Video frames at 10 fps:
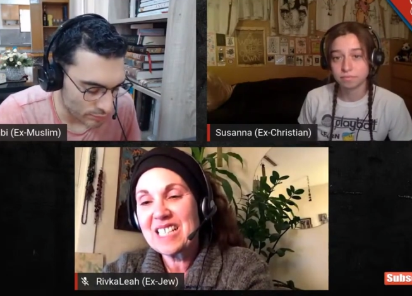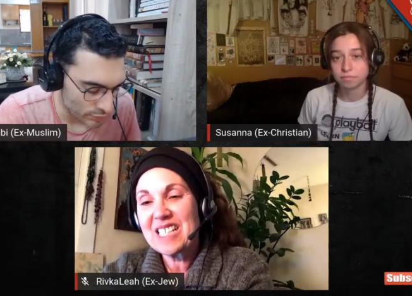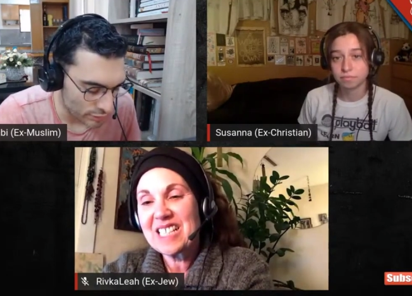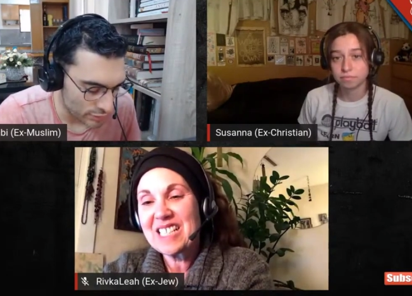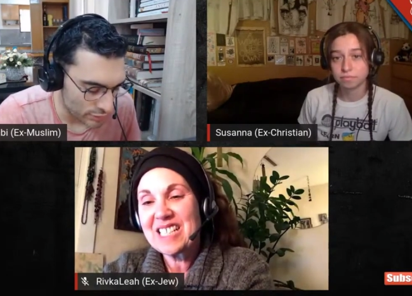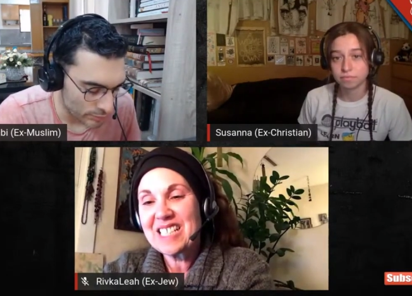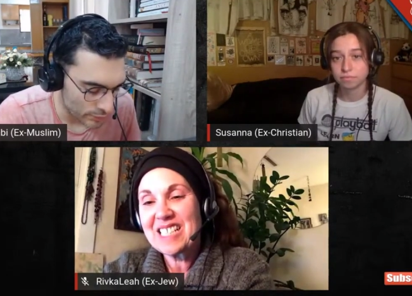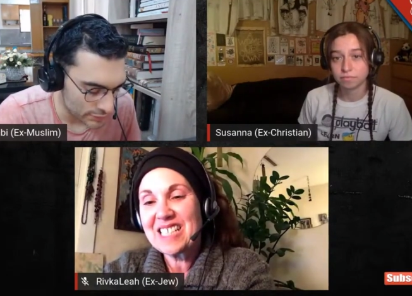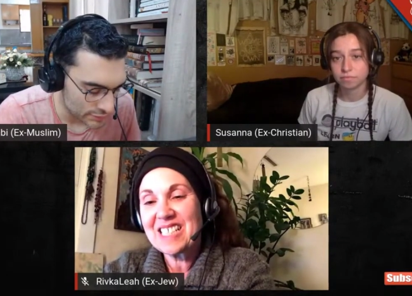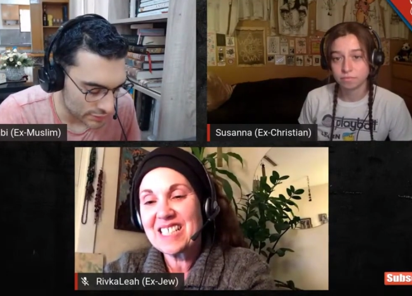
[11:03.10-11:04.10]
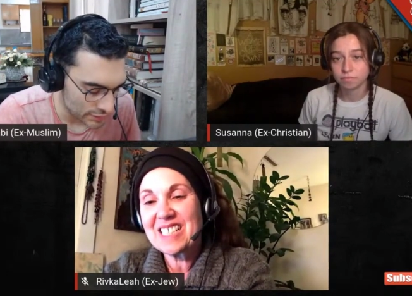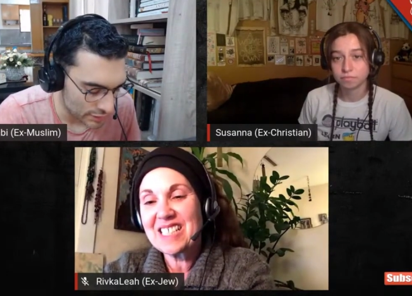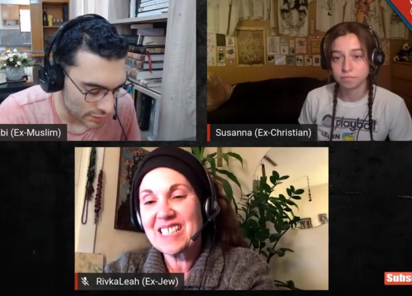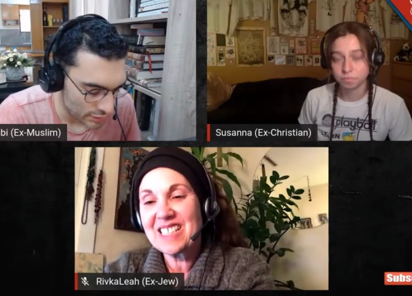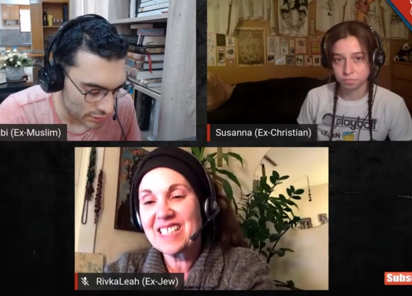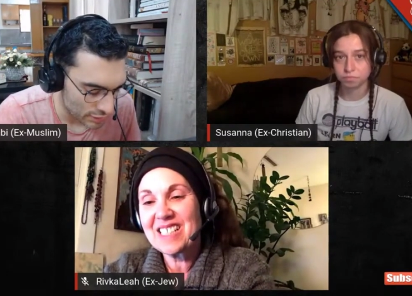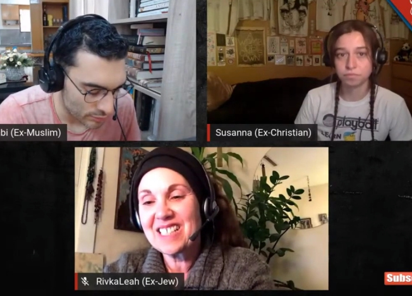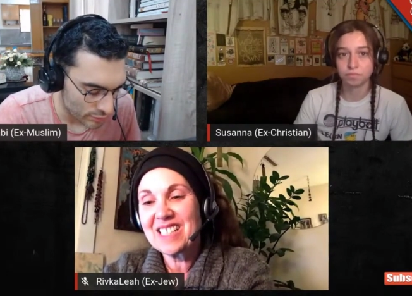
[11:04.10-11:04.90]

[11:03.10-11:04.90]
Speaker 1: the because they need like a kind